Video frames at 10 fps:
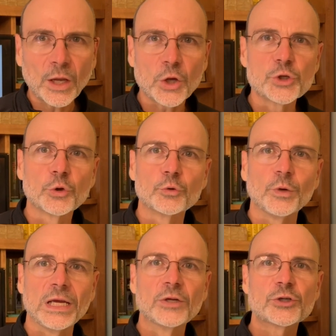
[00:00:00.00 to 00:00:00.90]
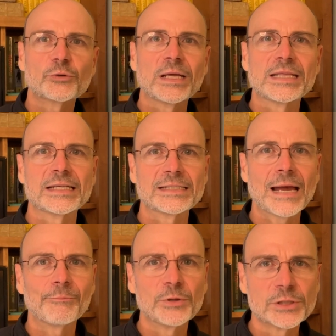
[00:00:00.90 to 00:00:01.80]
So to illustrate the
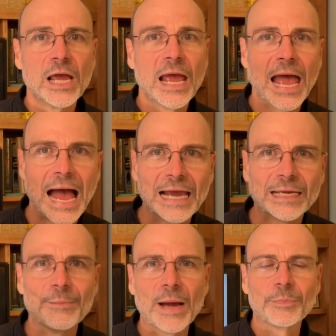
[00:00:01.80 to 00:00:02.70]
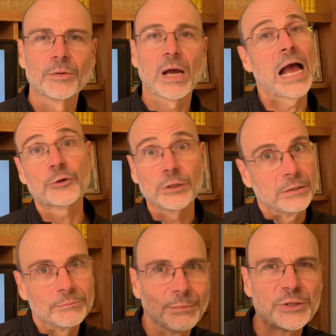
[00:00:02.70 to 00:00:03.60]
examples, my